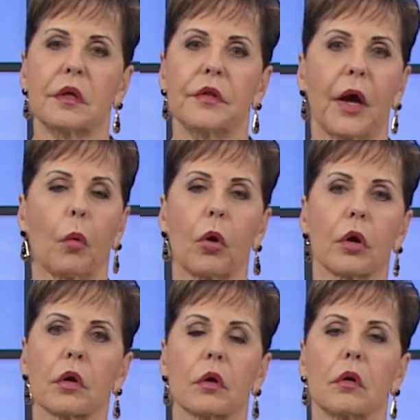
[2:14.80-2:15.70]
They
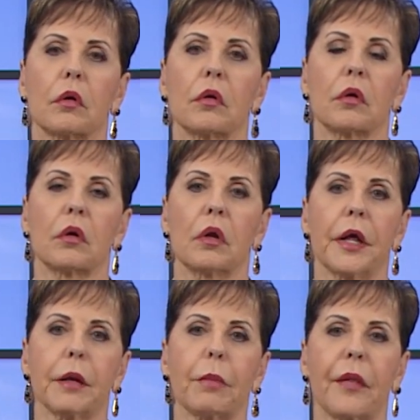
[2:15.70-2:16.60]
weren't
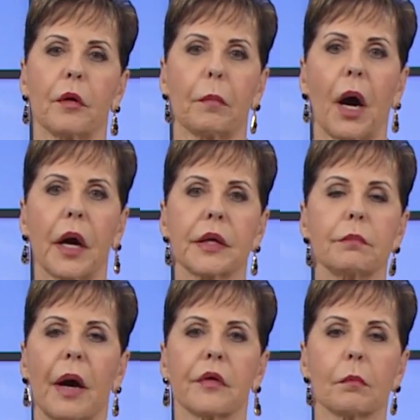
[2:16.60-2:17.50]
led by their body,
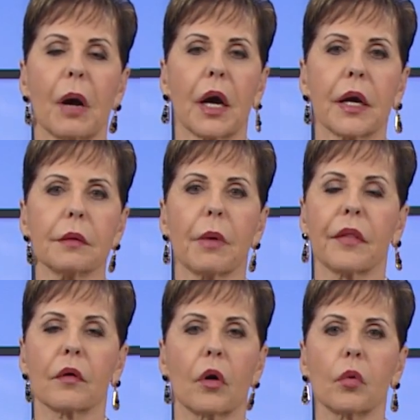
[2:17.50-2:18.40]
by their mind, by
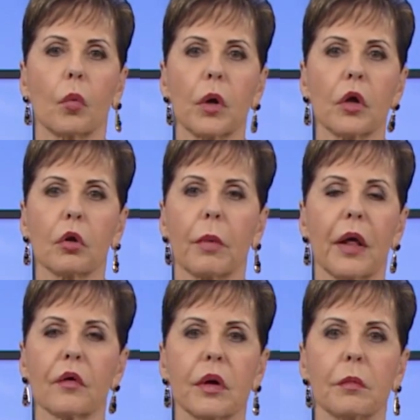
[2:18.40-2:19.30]
their own will, or
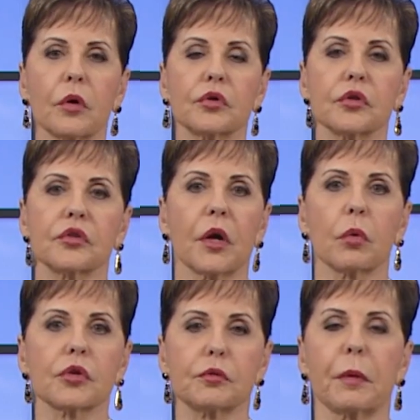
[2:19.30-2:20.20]
by their emotions. They
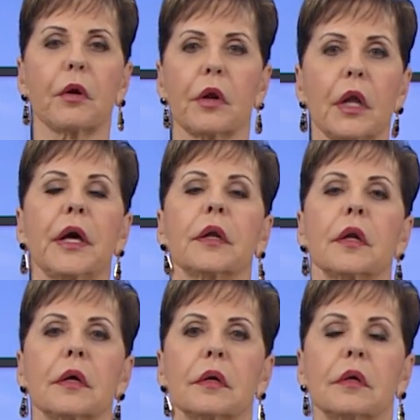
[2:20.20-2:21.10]
were spirit led.
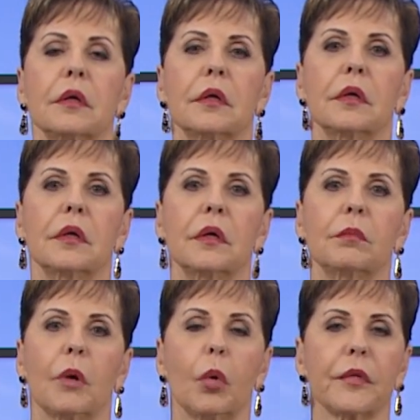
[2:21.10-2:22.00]

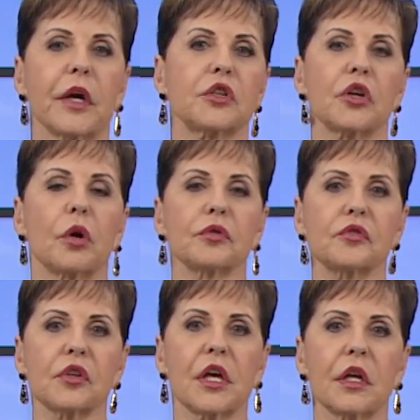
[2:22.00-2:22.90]
But when they chose
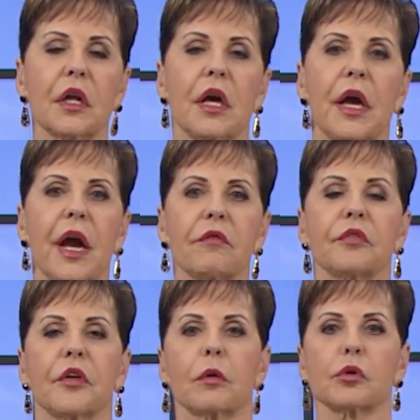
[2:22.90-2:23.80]
sin,
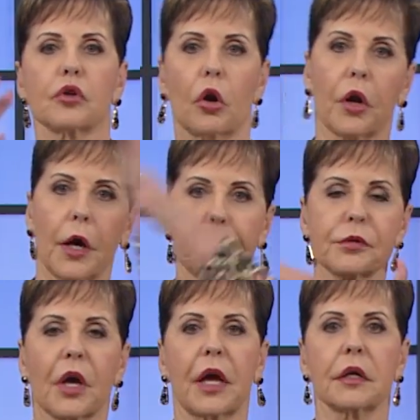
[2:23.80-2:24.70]
everything was turned
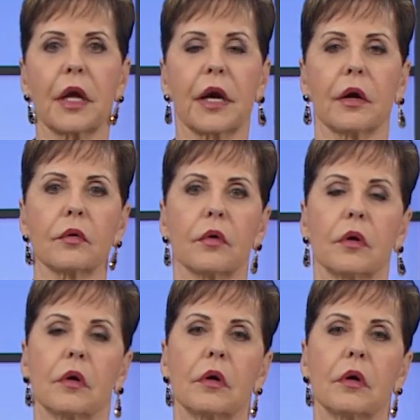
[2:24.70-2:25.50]
upside down,